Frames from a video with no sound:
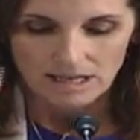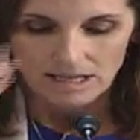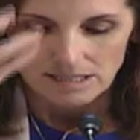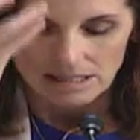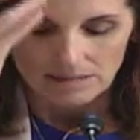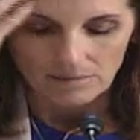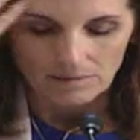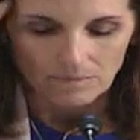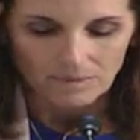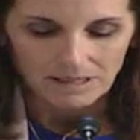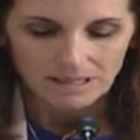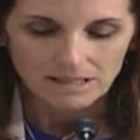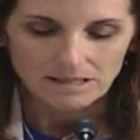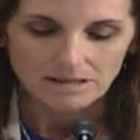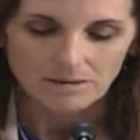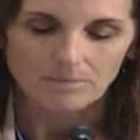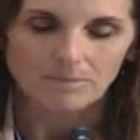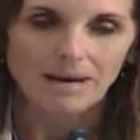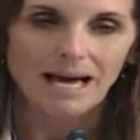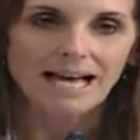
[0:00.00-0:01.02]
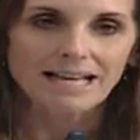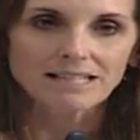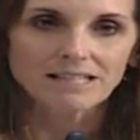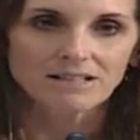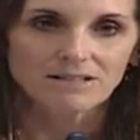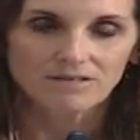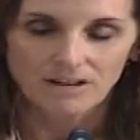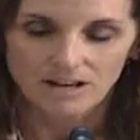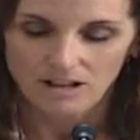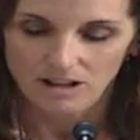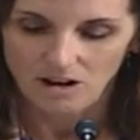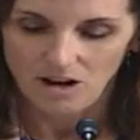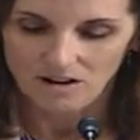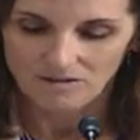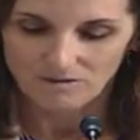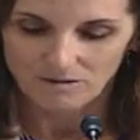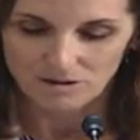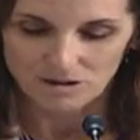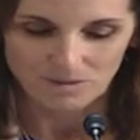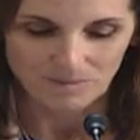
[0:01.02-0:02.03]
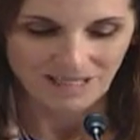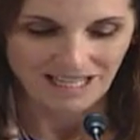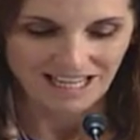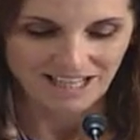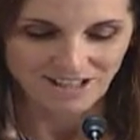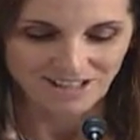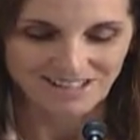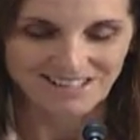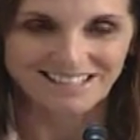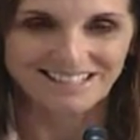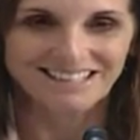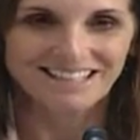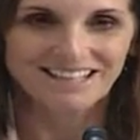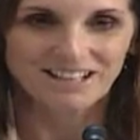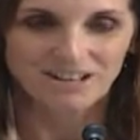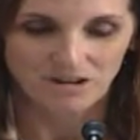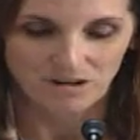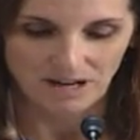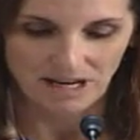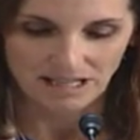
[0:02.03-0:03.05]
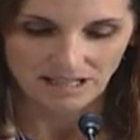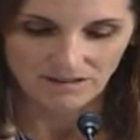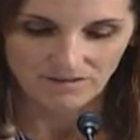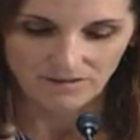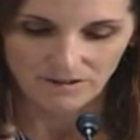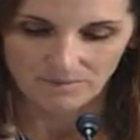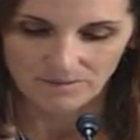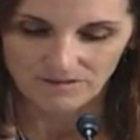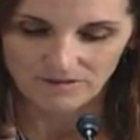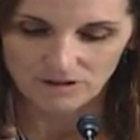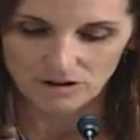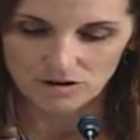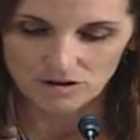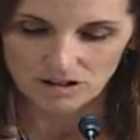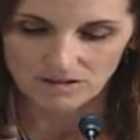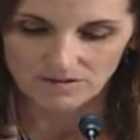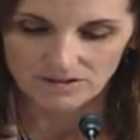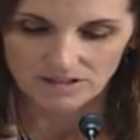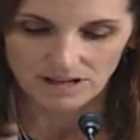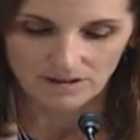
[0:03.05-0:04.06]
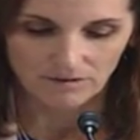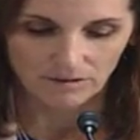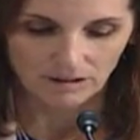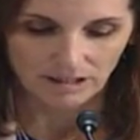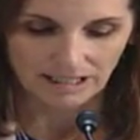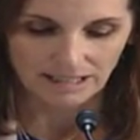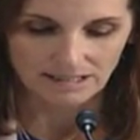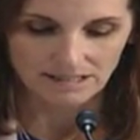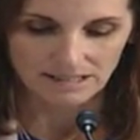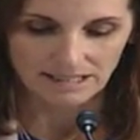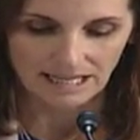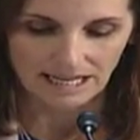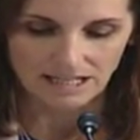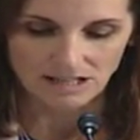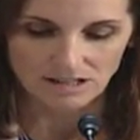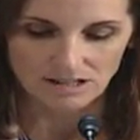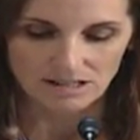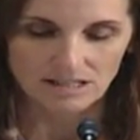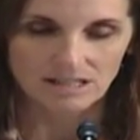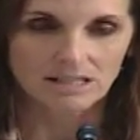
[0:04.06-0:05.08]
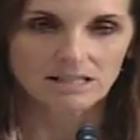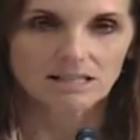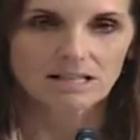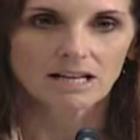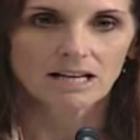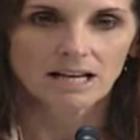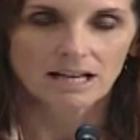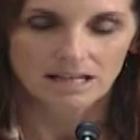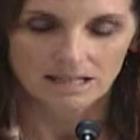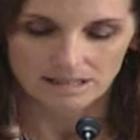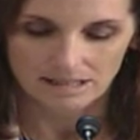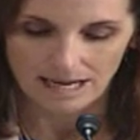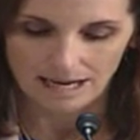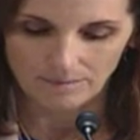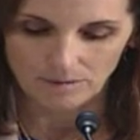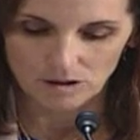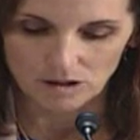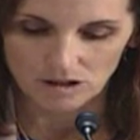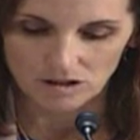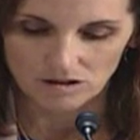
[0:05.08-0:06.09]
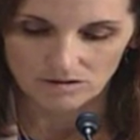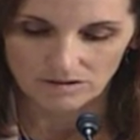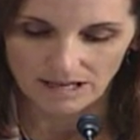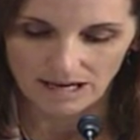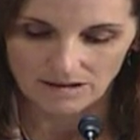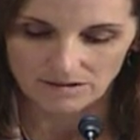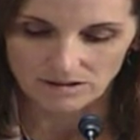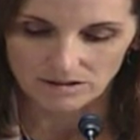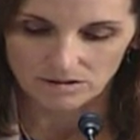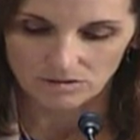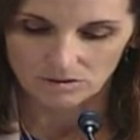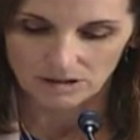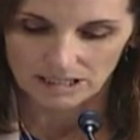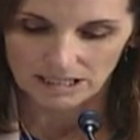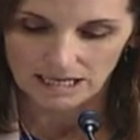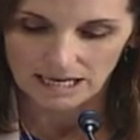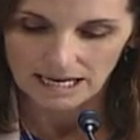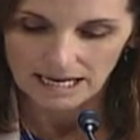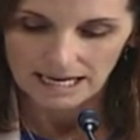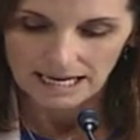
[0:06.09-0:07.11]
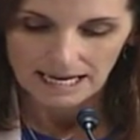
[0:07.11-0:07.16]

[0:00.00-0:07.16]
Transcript: CBP is a massive law enforcement agency created from the fusion of several legacy agencies established in 2003.